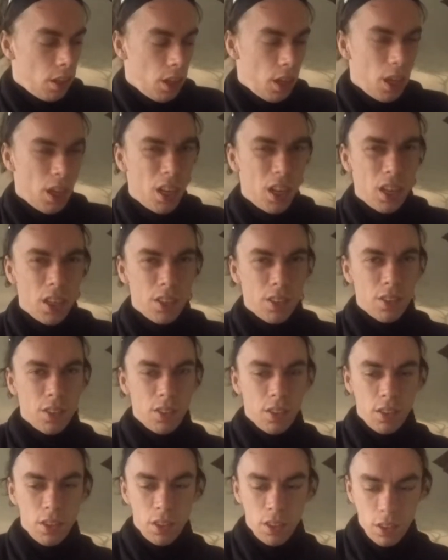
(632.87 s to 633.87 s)

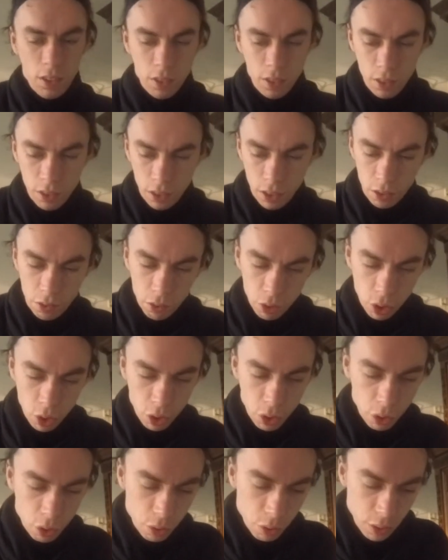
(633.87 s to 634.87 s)
And it was
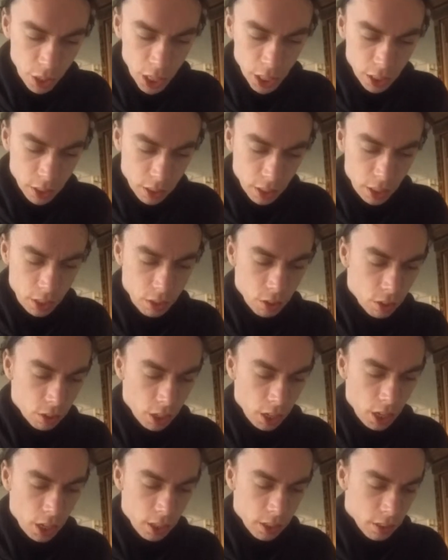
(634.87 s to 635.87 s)
also created in your
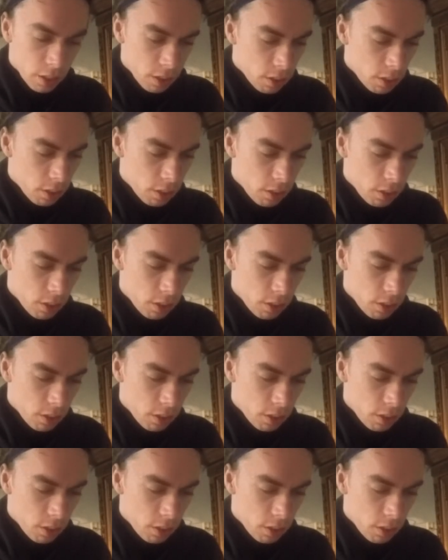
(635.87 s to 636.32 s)
gut,